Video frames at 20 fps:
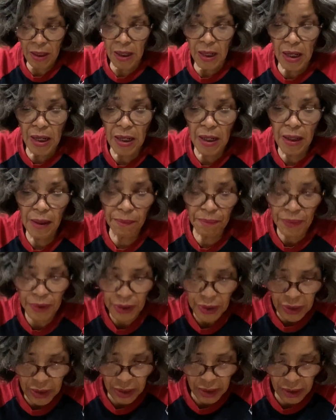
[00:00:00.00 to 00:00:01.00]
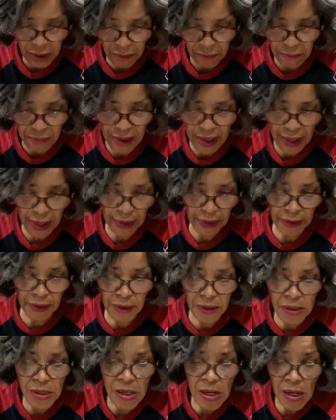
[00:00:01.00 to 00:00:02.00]
Up and back,
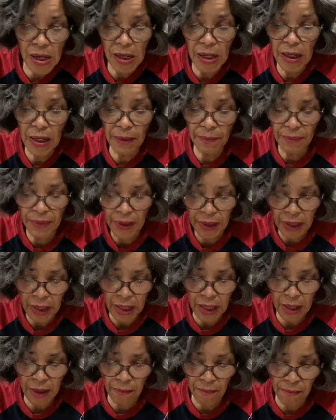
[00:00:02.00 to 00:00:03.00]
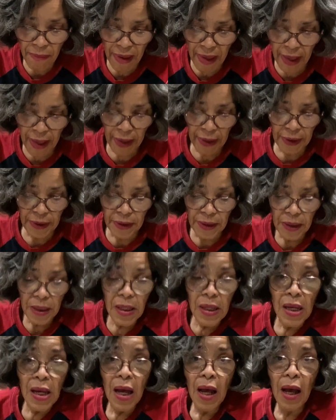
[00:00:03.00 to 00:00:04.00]
up and back,
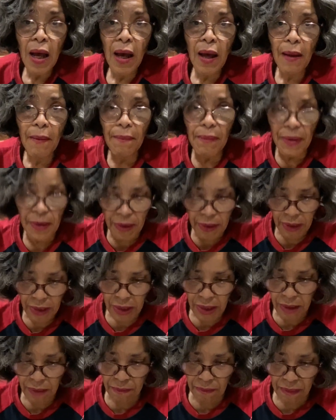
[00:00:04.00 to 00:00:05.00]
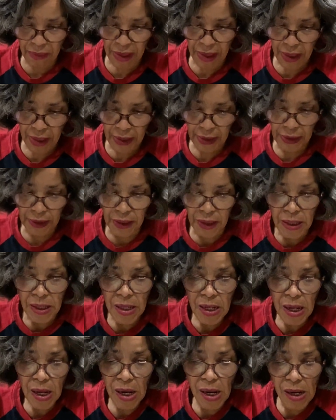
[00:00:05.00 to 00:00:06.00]
up and back,
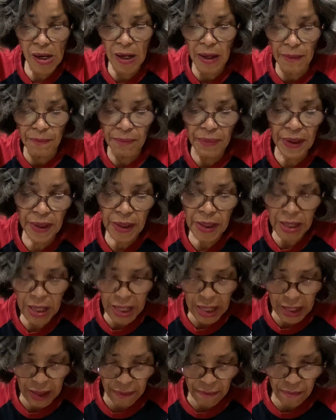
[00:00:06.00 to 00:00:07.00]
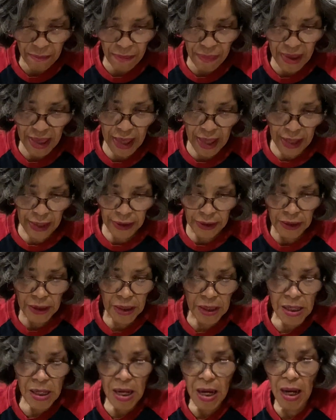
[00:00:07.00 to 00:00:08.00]
up and back,
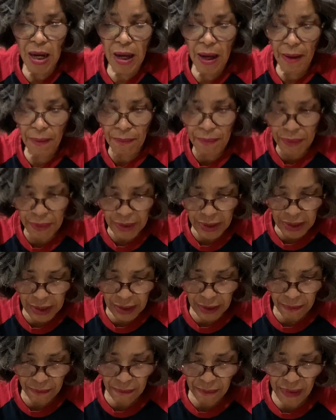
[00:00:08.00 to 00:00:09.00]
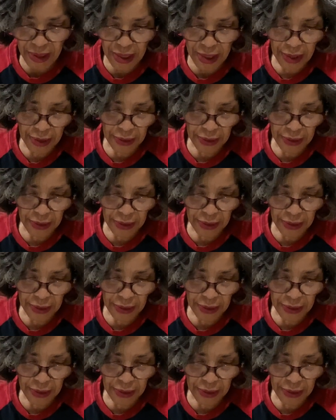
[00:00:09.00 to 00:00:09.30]
up and back.